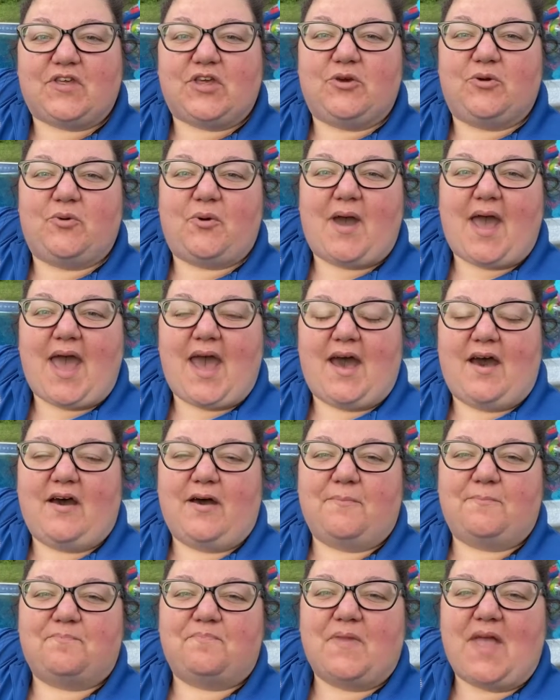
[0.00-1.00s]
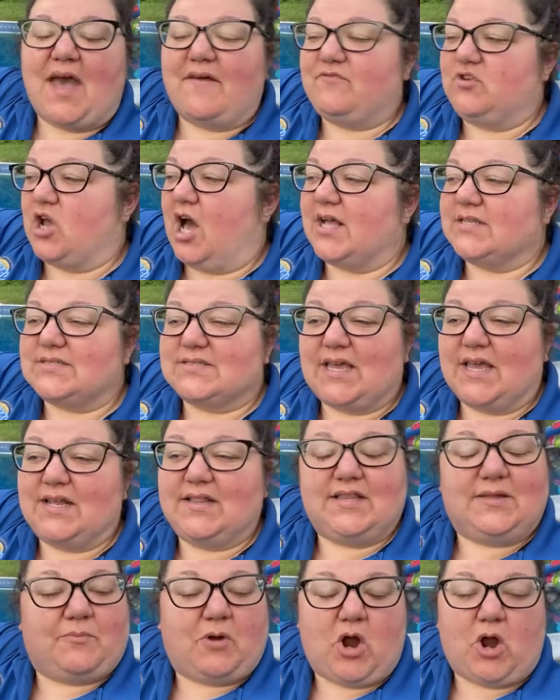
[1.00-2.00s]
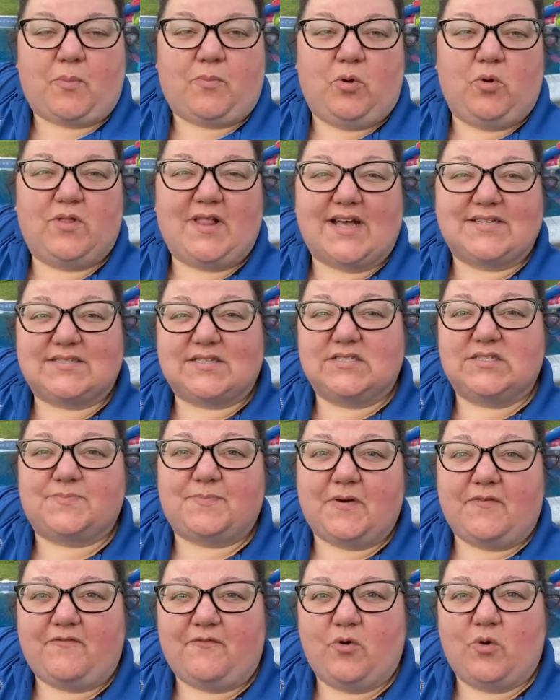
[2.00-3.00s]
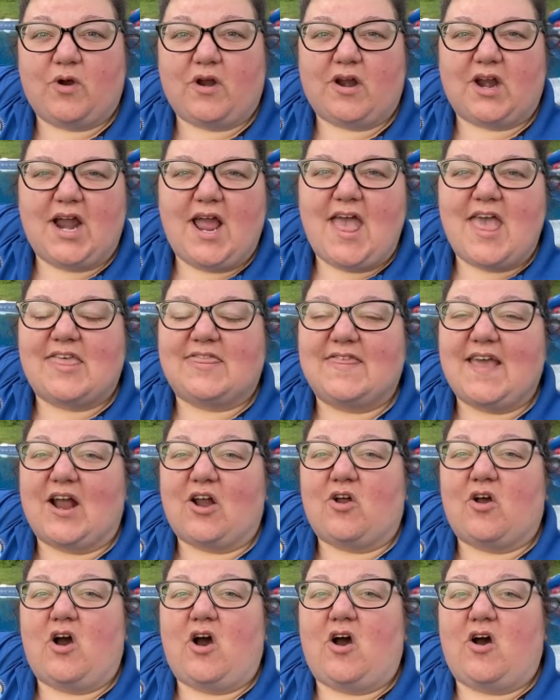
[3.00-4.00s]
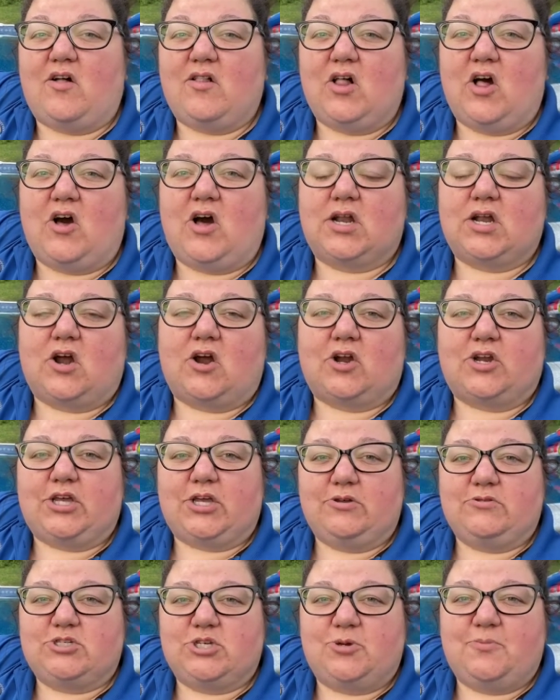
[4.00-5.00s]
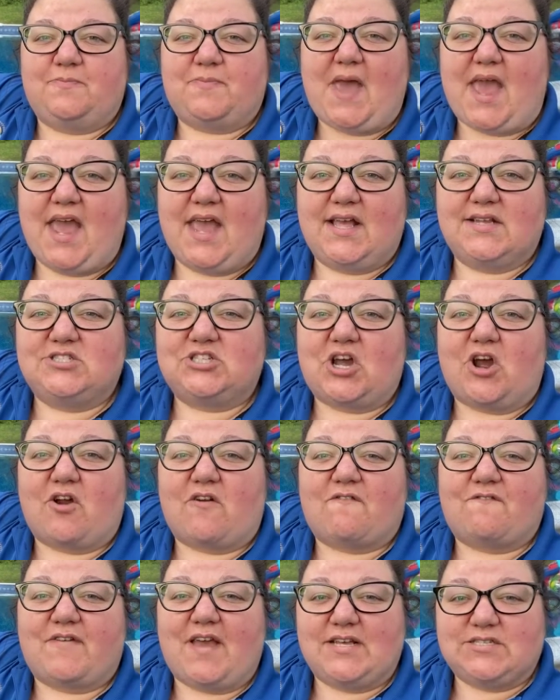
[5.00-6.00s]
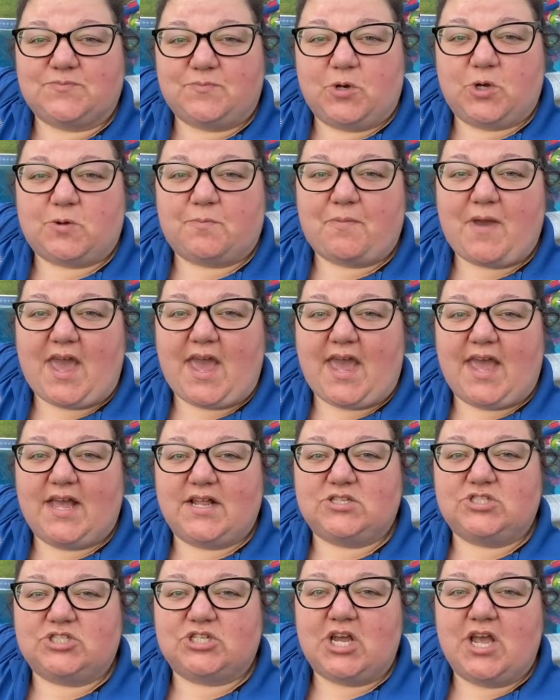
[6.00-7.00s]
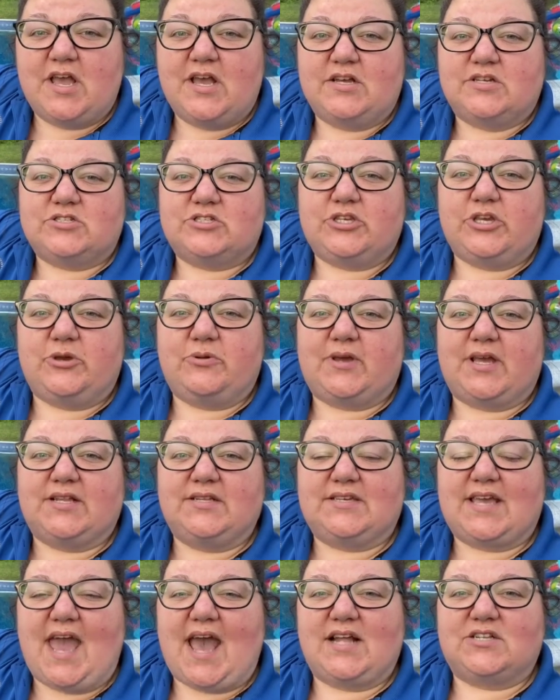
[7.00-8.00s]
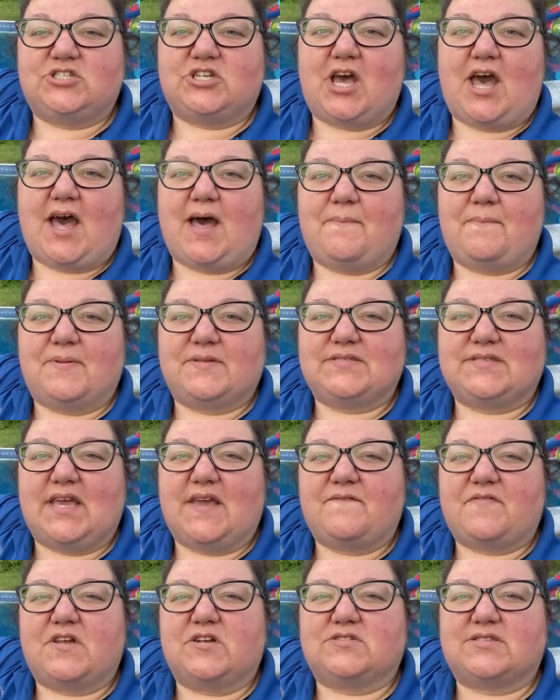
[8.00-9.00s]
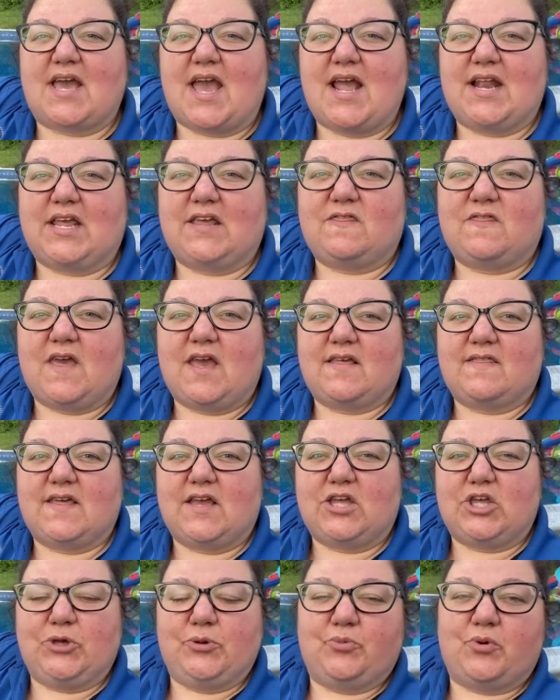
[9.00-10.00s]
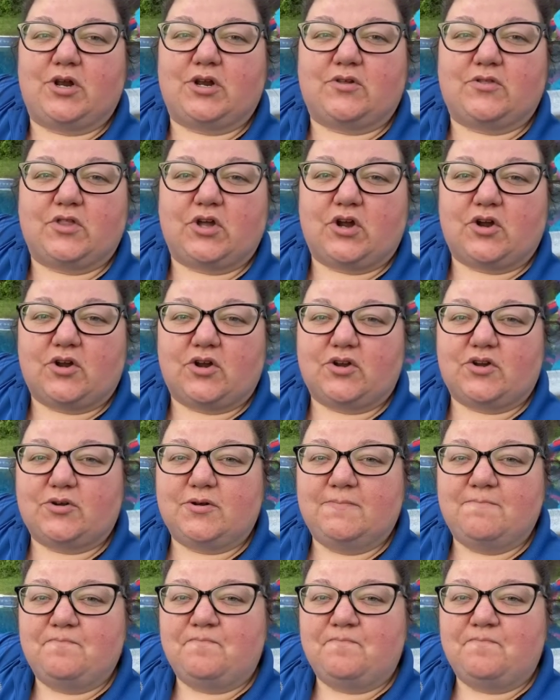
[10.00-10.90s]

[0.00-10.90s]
you have not seen our pool lessons before, they're all on our YouTube page, our Facebook page, so you can catch up, see if there's anything that you want to learn.